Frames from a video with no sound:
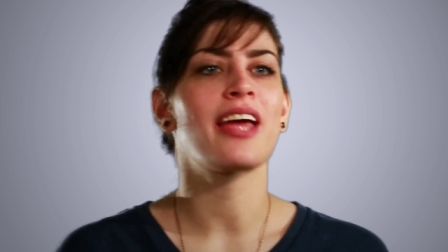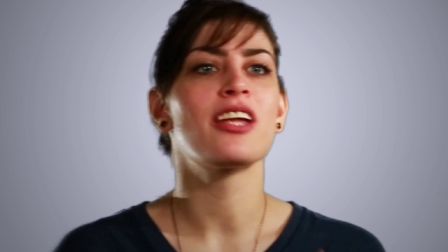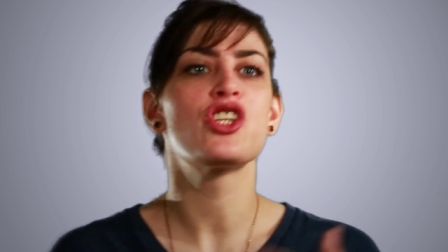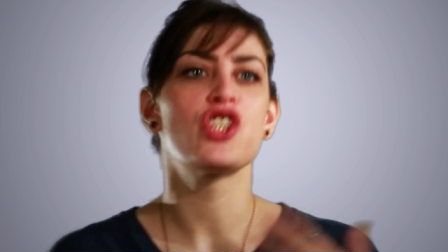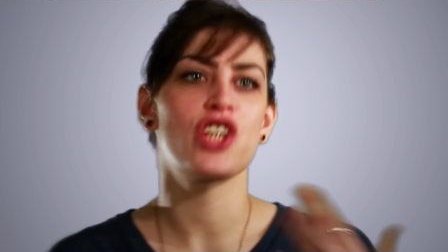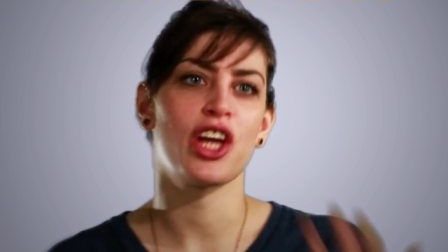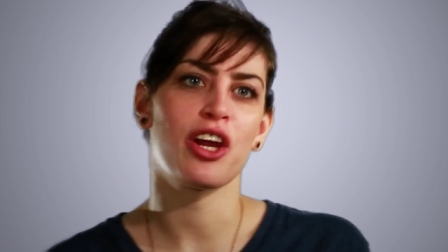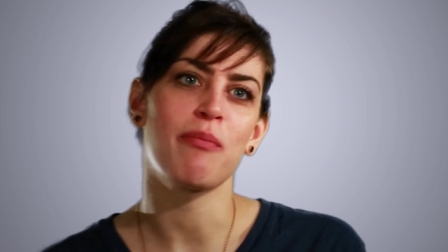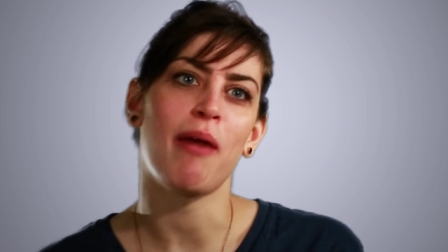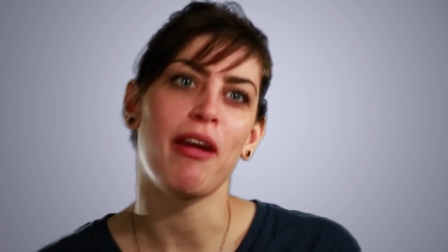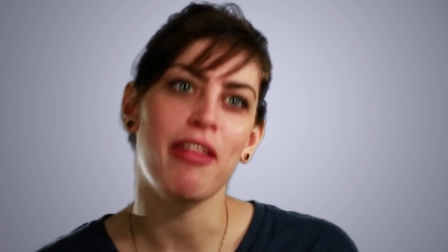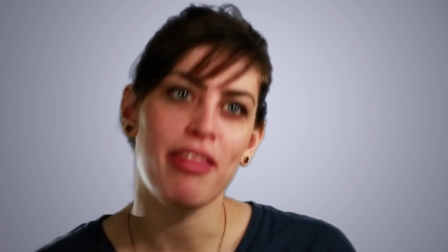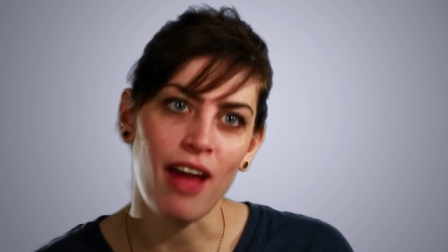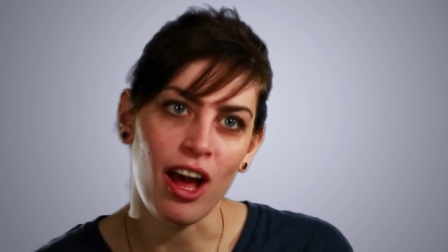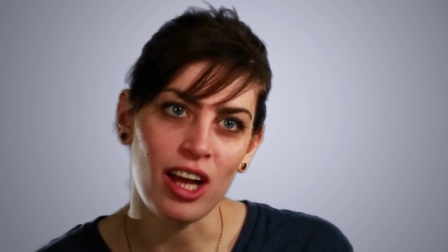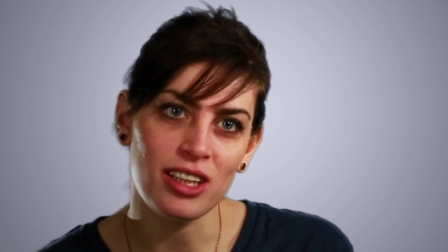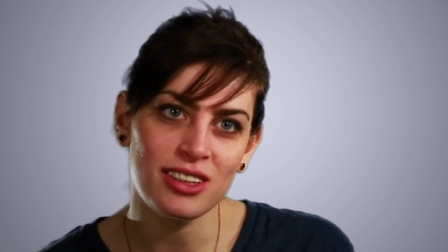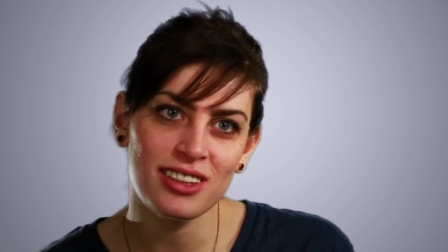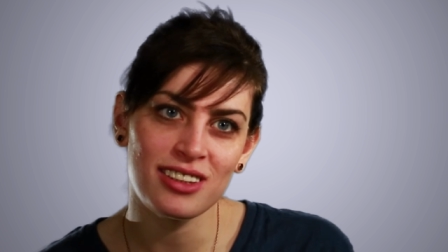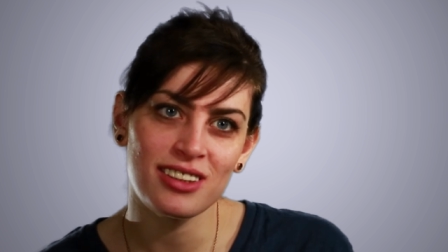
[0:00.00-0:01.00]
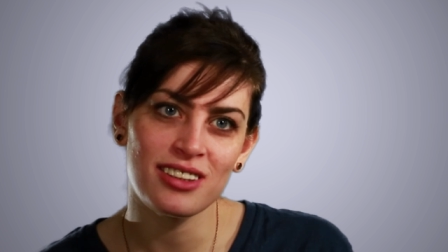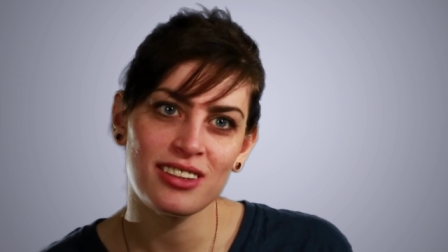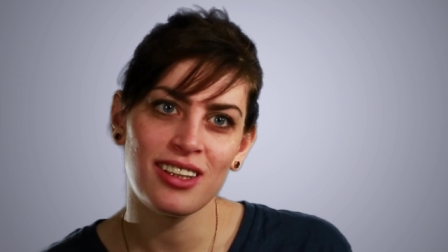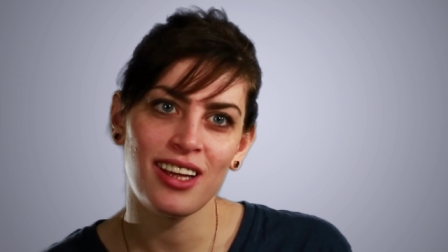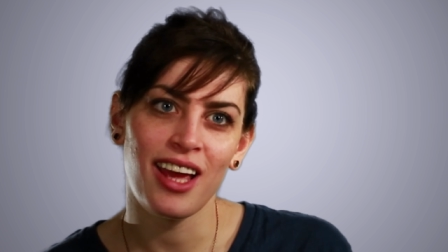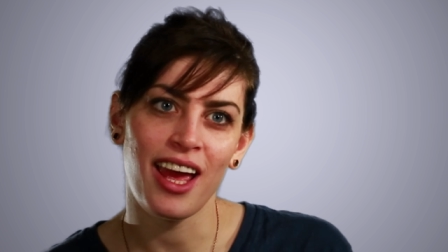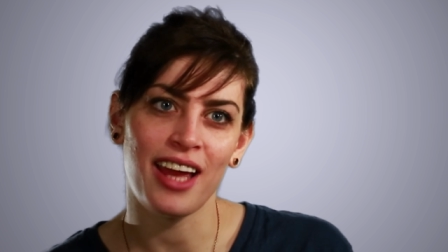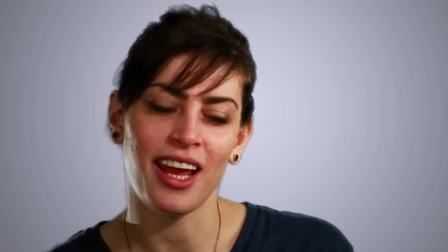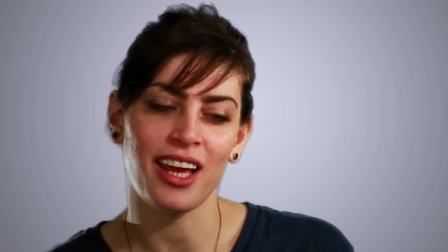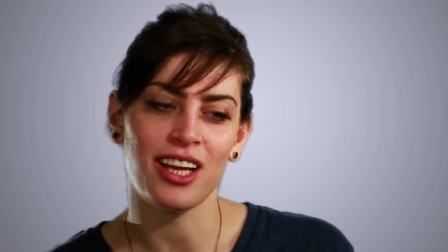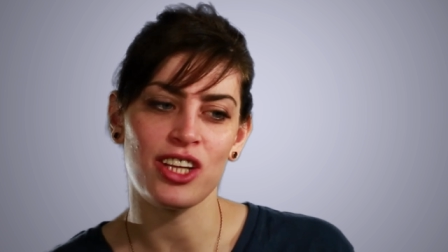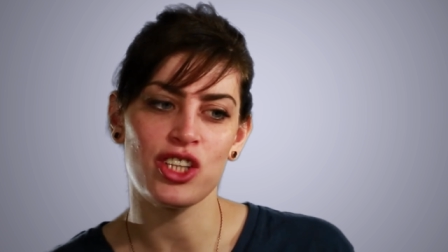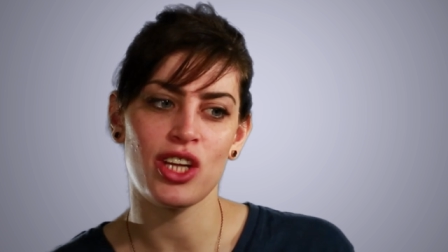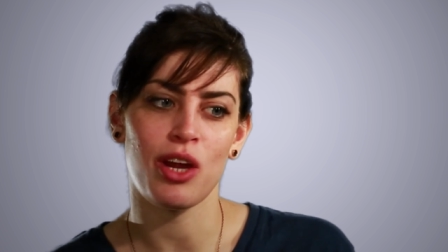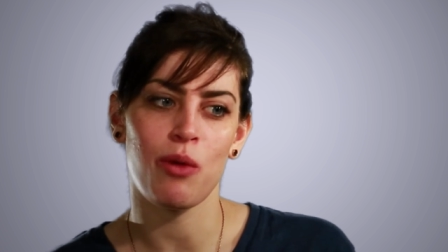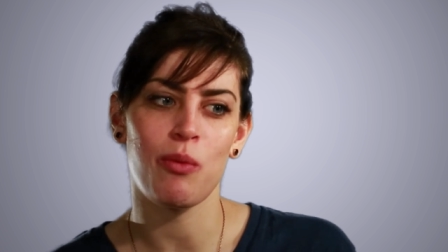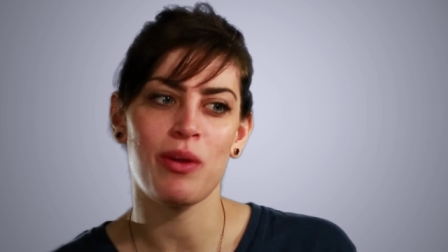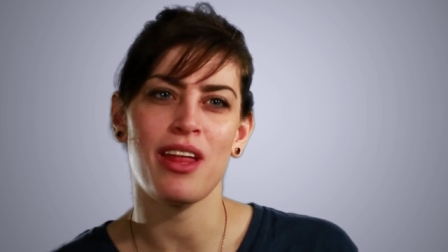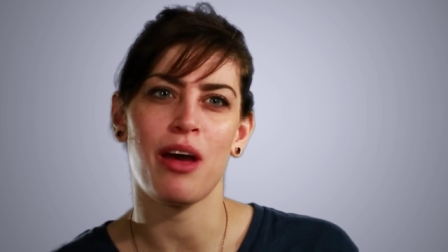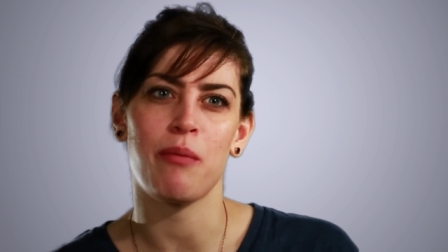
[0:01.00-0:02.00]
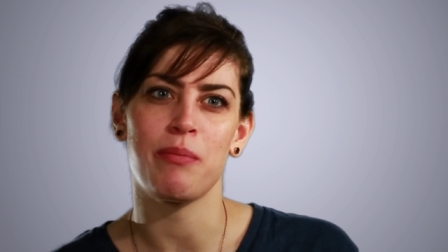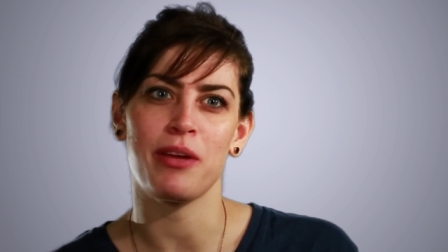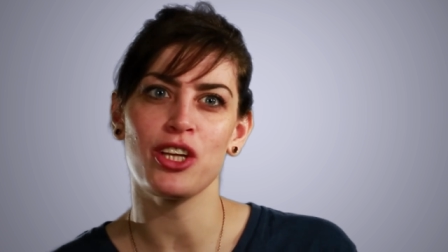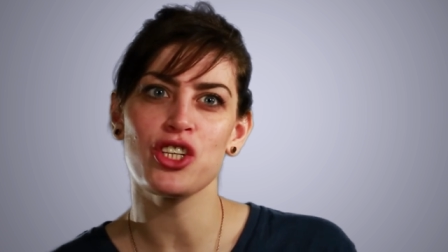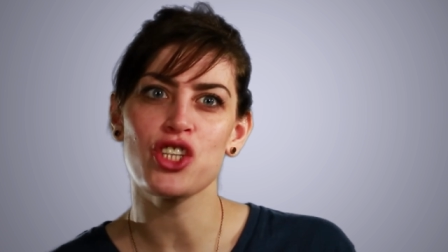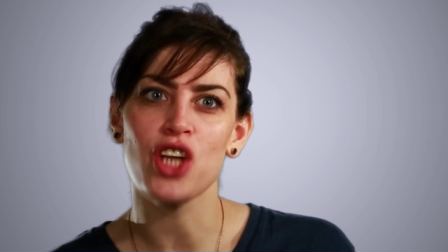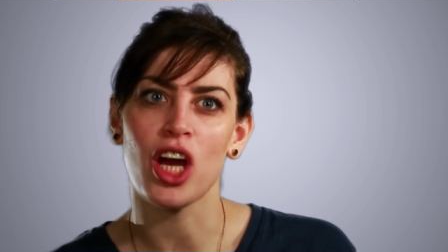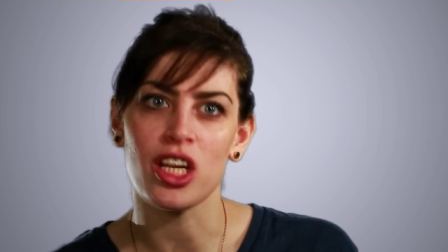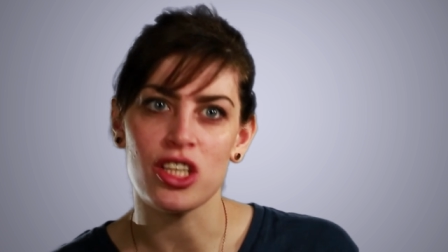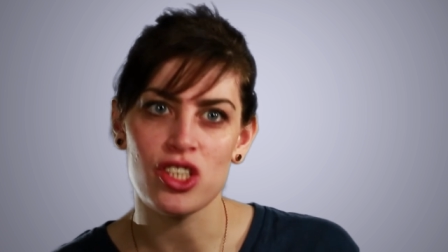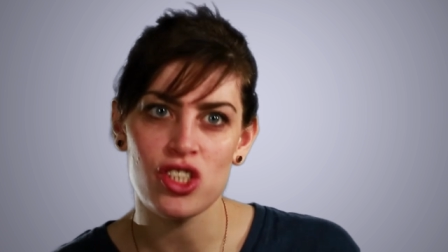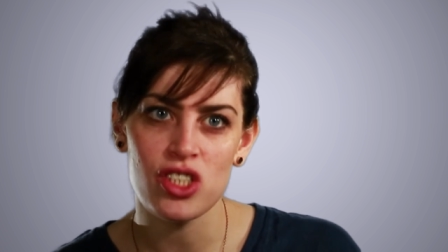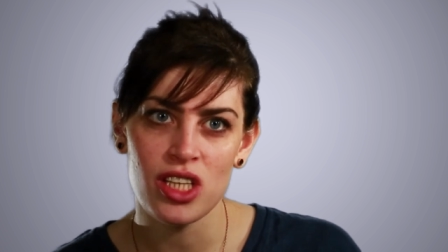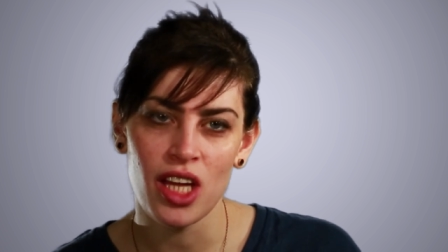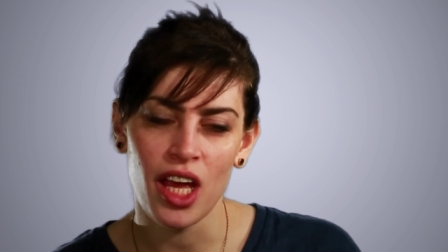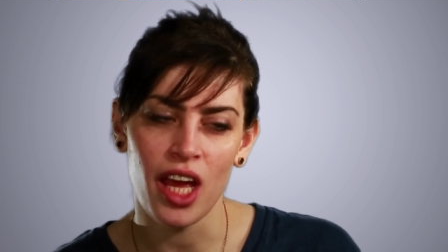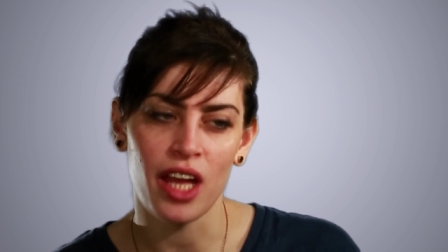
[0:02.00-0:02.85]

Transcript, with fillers: could share my thoughts and I could share without being judged.